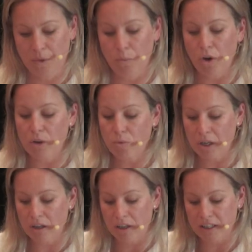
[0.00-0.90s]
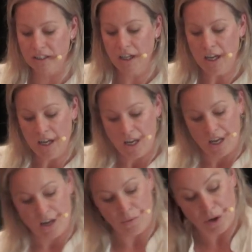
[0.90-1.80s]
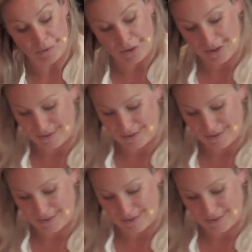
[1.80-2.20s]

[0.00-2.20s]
What I've realized in